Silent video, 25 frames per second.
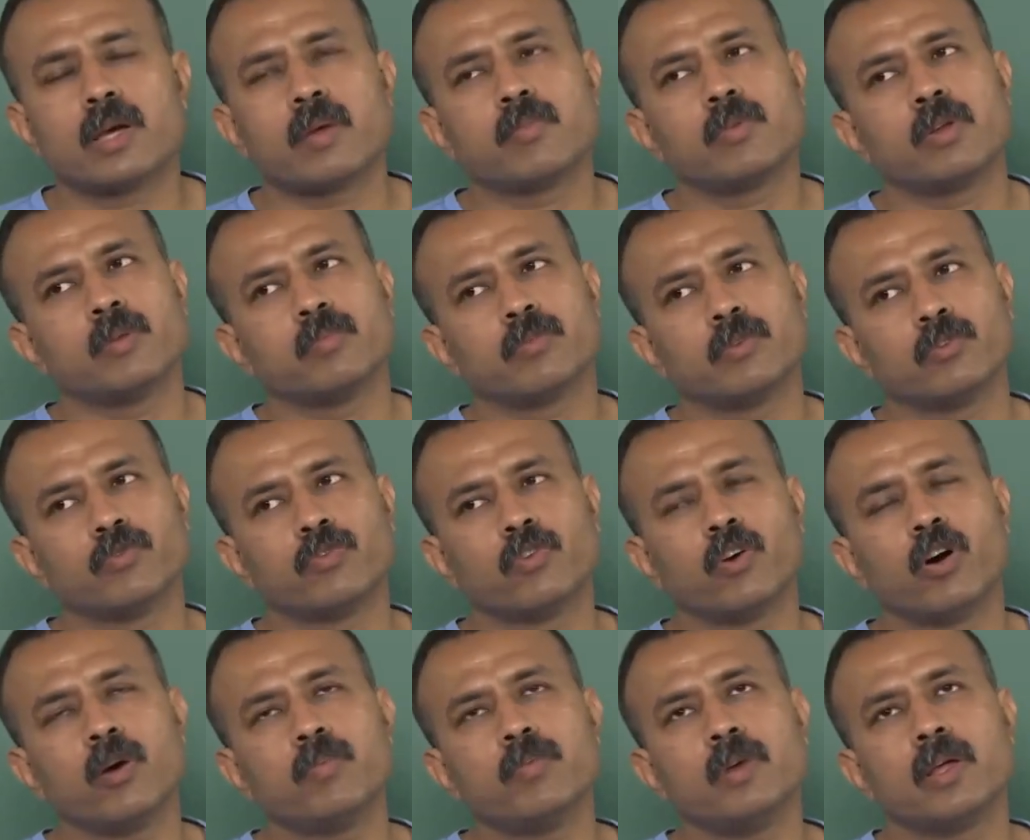which have been
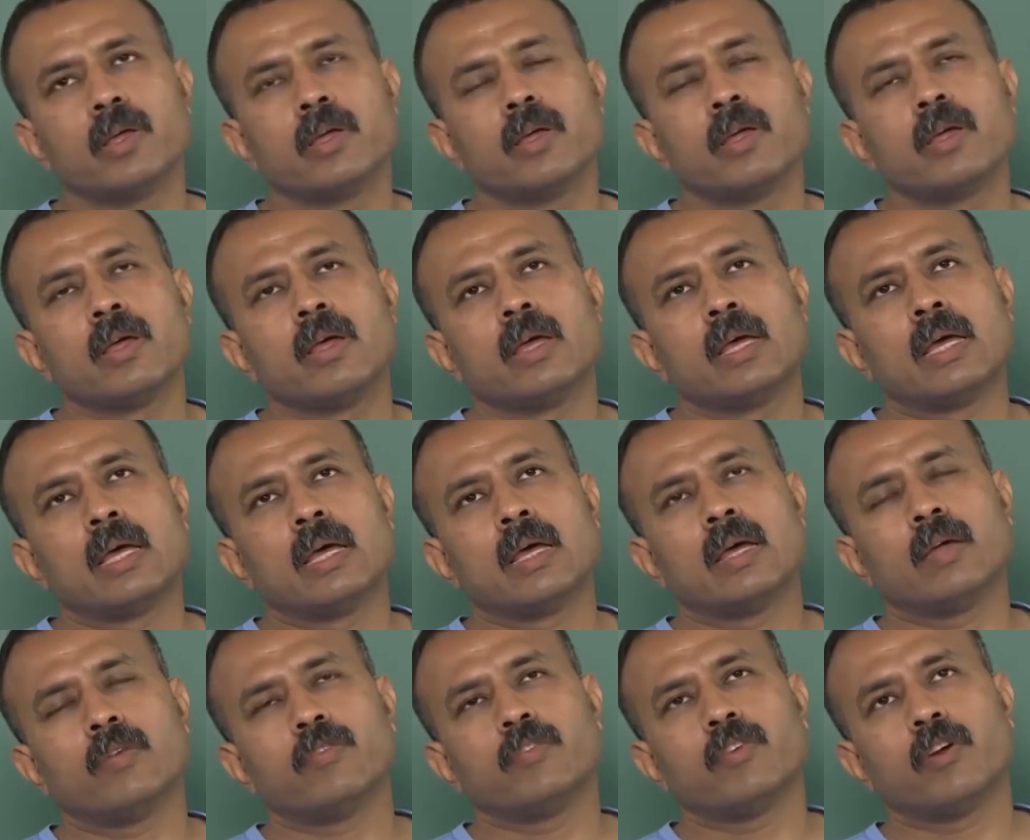performed,
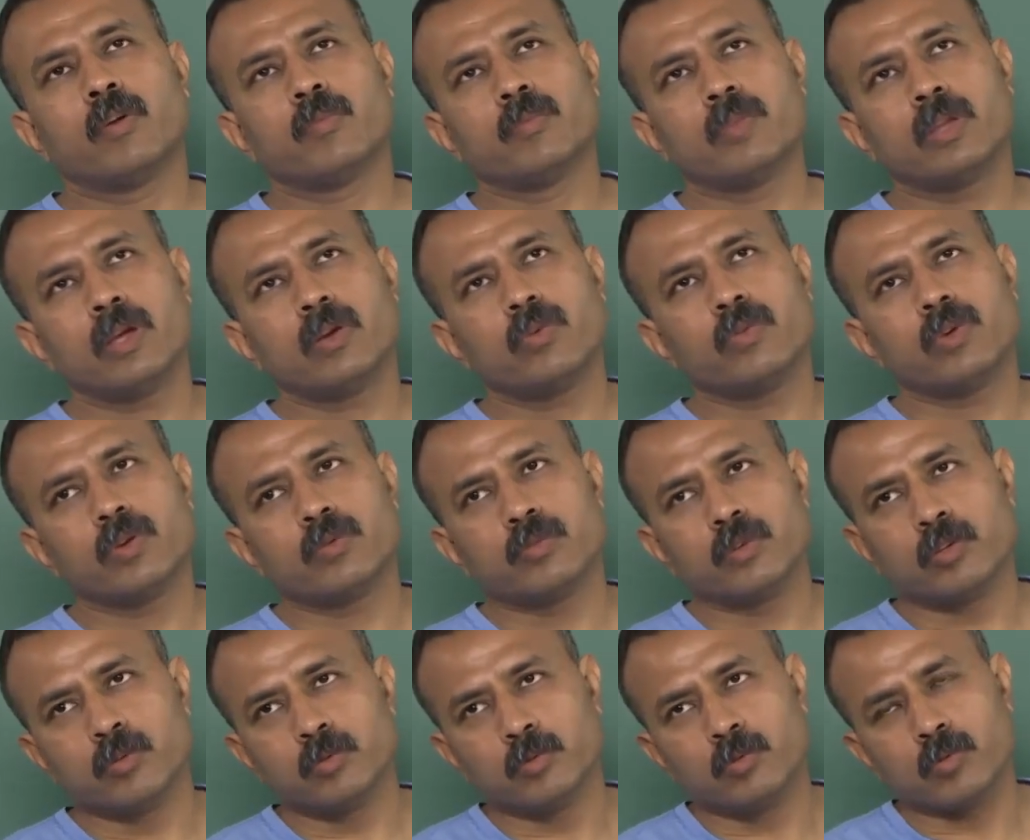and from there we
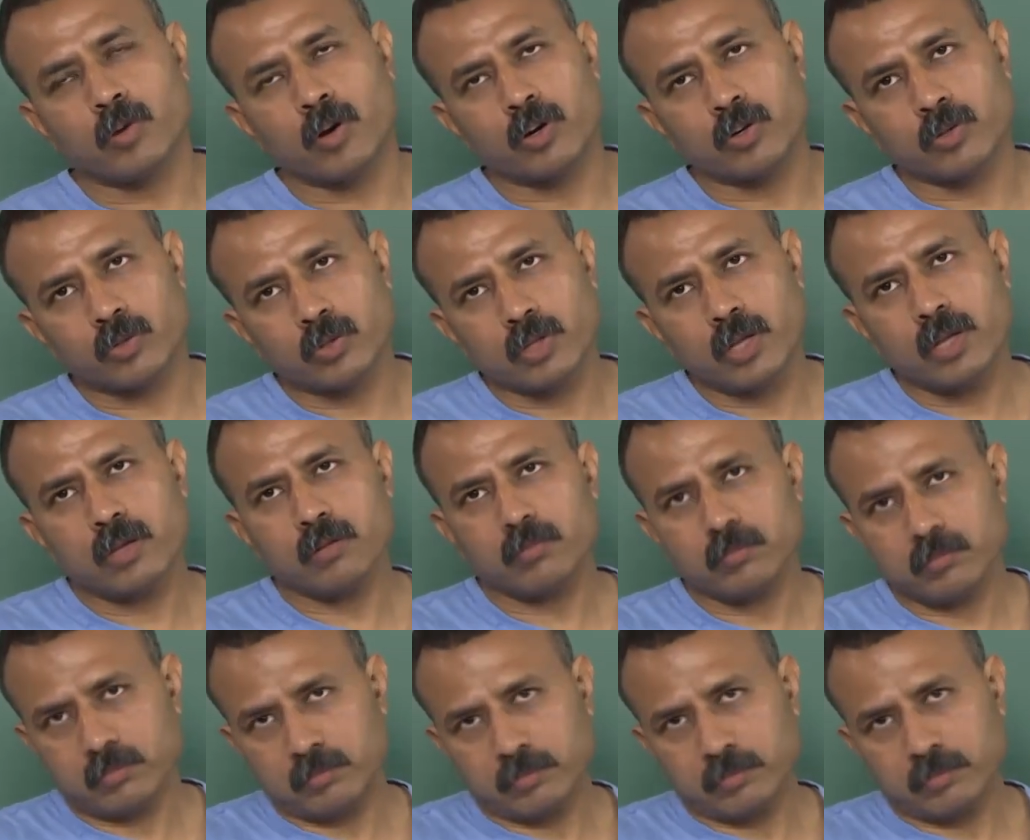will move on to the